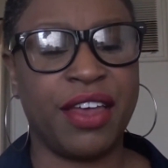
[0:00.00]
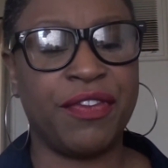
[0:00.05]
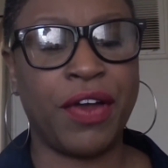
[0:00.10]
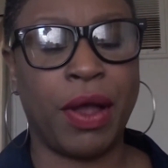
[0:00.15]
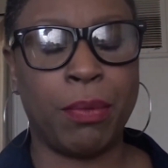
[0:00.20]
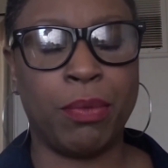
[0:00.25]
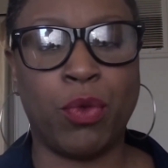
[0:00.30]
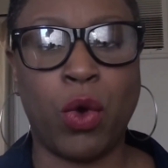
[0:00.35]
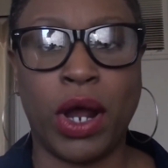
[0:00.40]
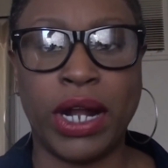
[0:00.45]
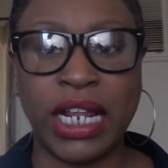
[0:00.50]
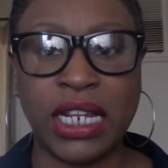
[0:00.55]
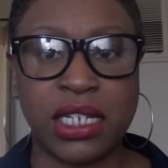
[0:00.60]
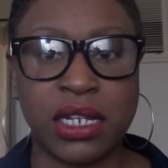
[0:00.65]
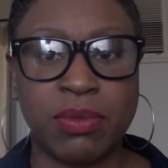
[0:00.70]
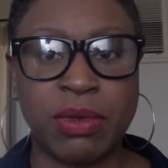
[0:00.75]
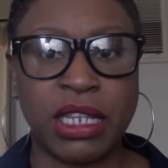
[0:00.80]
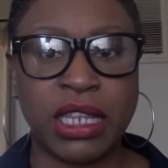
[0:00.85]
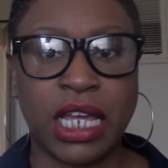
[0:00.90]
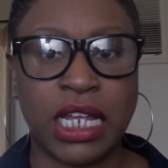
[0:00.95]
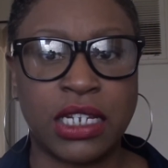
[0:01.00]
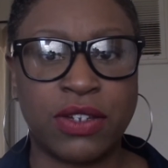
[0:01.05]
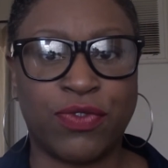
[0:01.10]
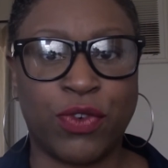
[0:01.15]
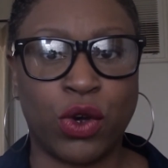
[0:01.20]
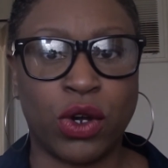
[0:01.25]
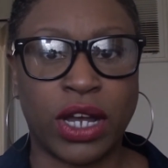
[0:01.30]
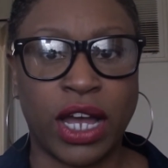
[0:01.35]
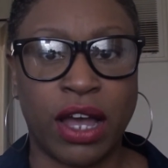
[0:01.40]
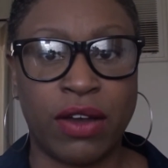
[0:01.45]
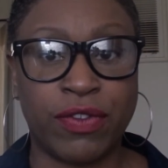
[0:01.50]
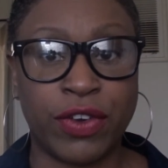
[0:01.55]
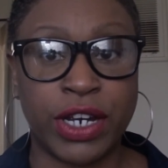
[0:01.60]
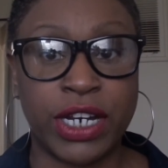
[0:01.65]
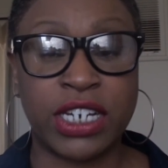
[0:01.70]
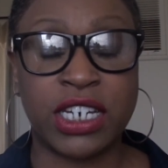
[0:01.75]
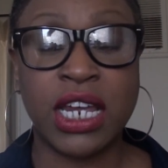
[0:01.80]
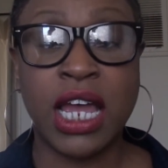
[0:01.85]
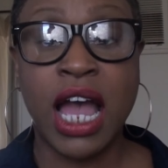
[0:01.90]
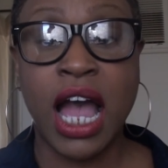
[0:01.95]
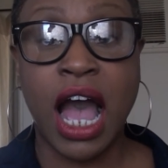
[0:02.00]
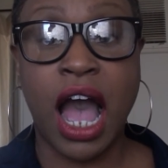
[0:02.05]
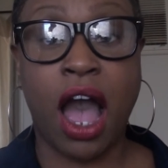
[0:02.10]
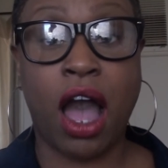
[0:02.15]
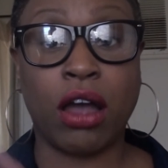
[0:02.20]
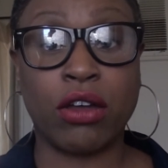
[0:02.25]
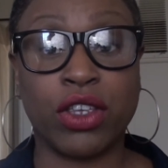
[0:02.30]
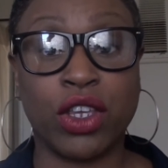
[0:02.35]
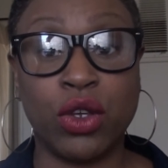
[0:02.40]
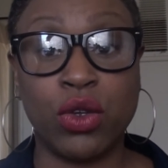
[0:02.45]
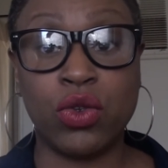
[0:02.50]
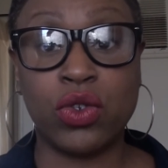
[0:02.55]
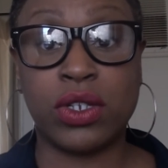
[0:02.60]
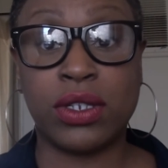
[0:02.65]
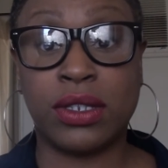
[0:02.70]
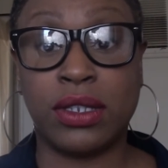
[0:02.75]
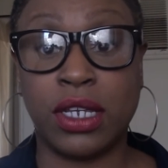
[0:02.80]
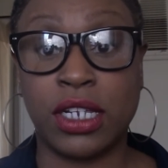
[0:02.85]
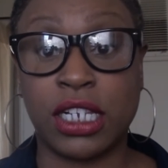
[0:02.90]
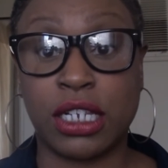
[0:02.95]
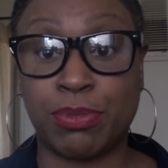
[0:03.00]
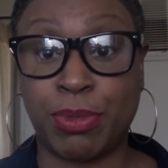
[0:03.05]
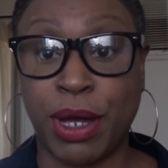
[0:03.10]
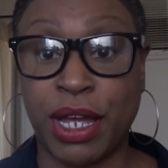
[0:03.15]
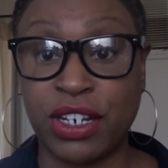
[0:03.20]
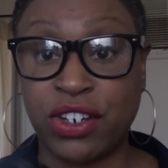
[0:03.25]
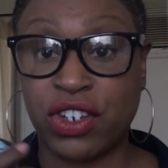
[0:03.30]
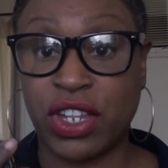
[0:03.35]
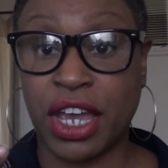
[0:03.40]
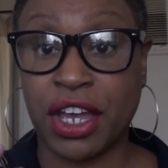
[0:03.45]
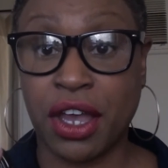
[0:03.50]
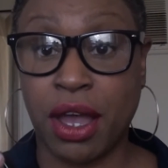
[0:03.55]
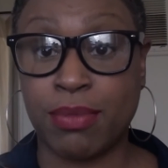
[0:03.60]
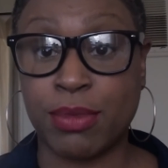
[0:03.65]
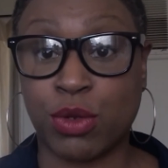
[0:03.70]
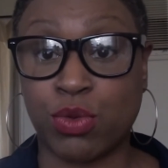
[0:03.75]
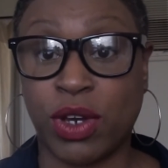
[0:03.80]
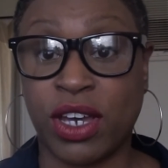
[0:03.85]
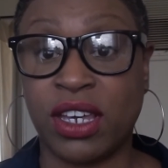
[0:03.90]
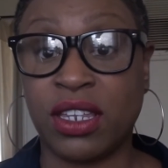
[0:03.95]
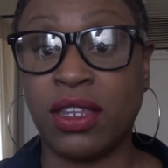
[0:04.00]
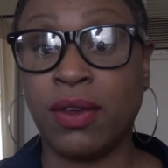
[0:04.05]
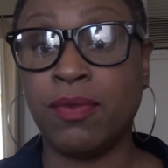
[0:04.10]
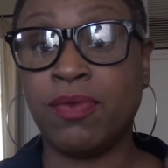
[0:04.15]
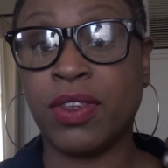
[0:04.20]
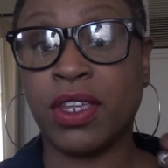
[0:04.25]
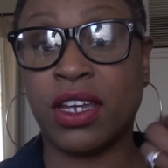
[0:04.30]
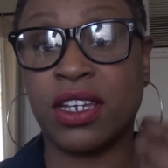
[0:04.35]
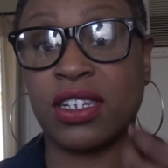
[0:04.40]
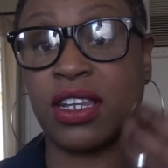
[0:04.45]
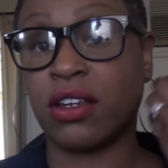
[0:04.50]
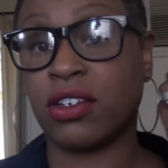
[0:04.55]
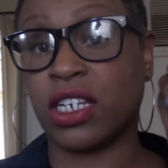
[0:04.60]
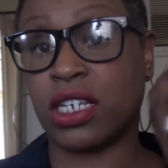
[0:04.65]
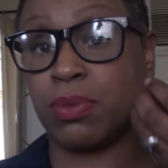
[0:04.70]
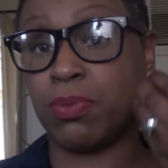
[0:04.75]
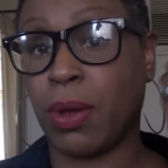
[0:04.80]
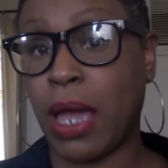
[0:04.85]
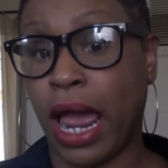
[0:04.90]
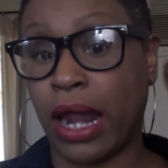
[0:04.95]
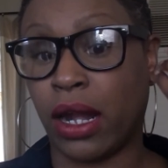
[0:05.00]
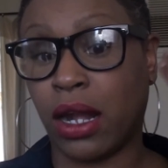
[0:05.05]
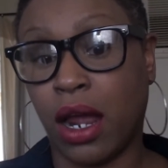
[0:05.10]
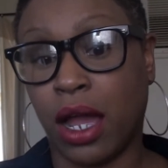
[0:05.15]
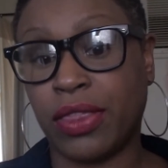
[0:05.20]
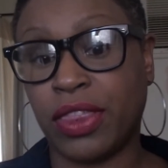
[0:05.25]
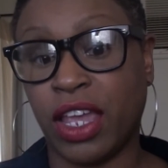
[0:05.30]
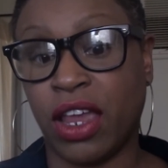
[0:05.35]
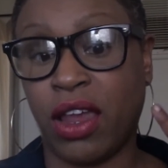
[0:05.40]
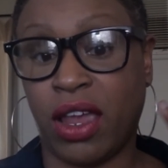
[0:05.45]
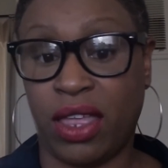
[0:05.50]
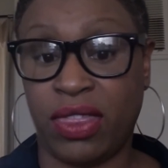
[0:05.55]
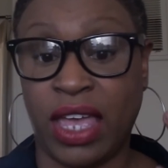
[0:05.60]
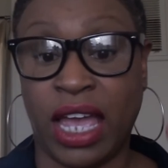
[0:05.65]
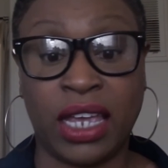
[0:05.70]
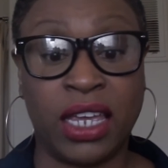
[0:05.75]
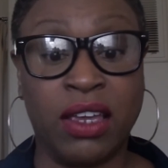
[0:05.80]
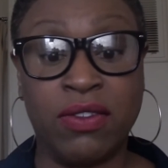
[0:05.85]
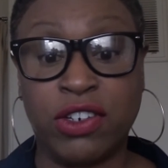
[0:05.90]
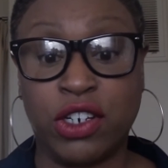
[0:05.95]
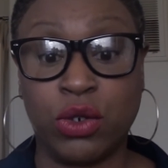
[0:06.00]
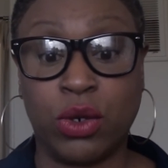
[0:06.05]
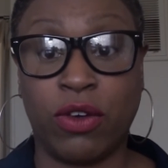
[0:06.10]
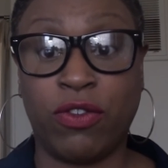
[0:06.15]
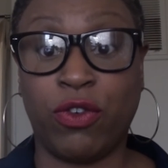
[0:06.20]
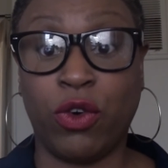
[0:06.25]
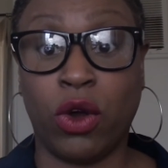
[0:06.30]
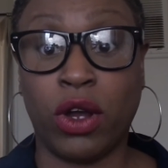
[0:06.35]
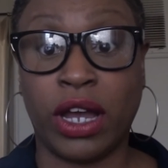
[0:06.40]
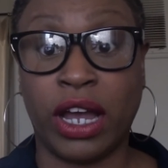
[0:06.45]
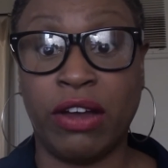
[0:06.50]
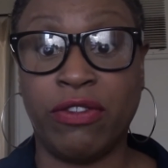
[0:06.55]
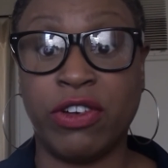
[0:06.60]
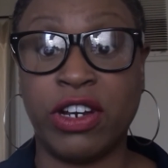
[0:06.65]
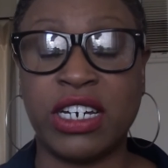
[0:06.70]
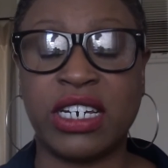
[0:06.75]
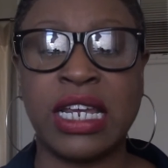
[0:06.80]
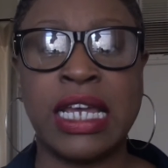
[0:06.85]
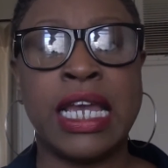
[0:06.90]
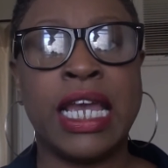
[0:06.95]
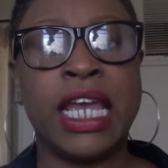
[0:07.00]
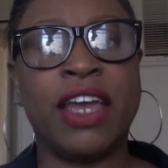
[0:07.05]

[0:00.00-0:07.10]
If I'm wanting something that's full coverage, I'll use the sponge that comes with, because I'll just pat it on there and that gives you a full coverage.